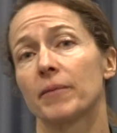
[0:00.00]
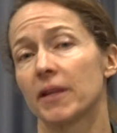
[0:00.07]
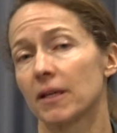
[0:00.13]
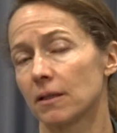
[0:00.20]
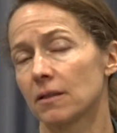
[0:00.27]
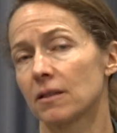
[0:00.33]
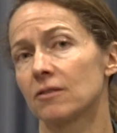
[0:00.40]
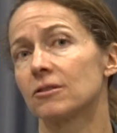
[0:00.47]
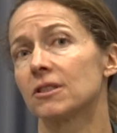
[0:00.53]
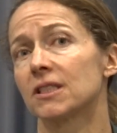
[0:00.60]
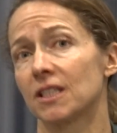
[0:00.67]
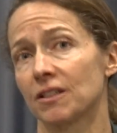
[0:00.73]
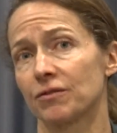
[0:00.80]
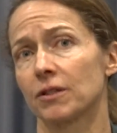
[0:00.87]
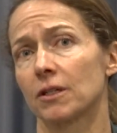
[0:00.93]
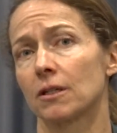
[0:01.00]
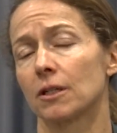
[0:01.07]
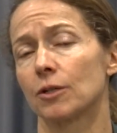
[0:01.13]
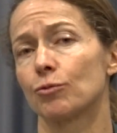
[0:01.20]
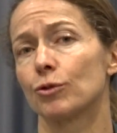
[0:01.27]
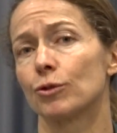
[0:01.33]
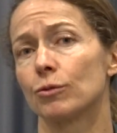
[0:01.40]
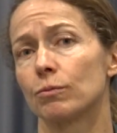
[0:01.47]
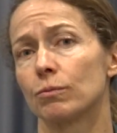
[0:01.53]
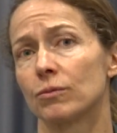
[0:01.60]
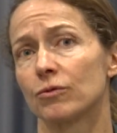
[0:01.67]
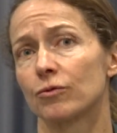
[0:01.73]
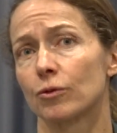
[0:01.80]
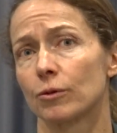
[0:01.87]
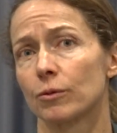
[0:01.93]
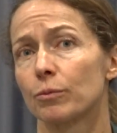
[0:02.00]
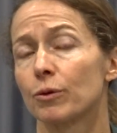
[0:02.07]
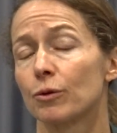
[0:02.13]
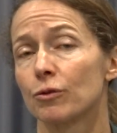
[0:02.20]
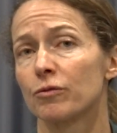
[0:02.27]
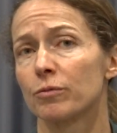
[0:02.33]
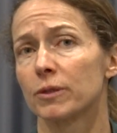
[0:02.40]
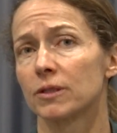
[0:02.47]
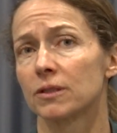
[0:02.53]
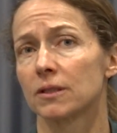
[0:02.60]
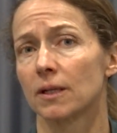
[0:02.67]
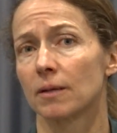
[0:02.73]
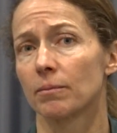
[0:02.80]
there is definitely room for improvement,